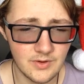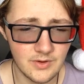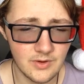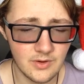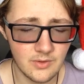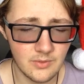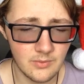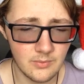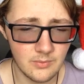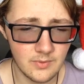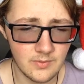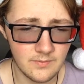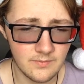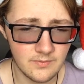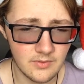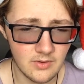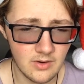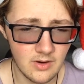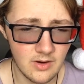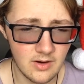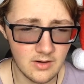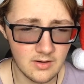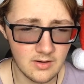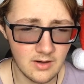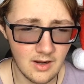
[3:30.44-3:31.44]
know, we've
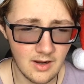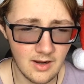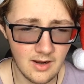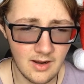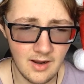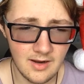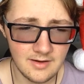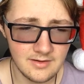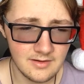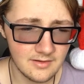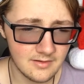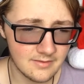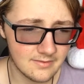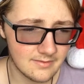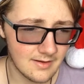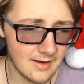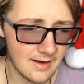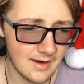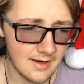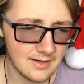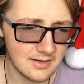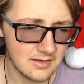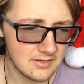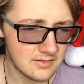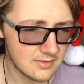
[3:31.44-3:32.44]
got, I
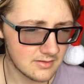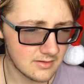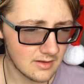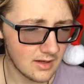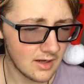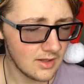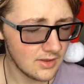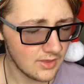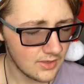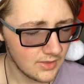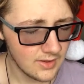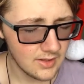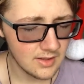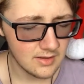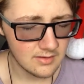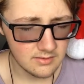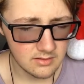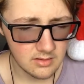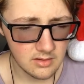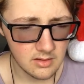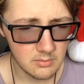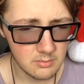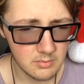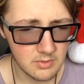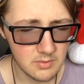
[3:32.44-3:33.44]
think
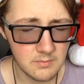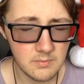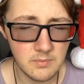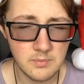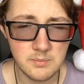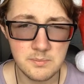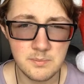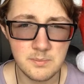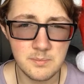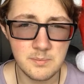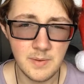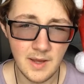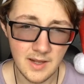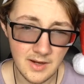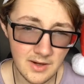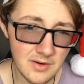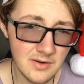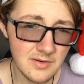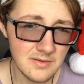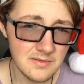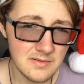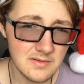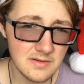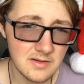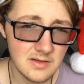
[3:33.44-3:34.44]
it's going to be
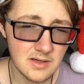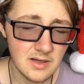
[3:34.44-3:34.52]
better.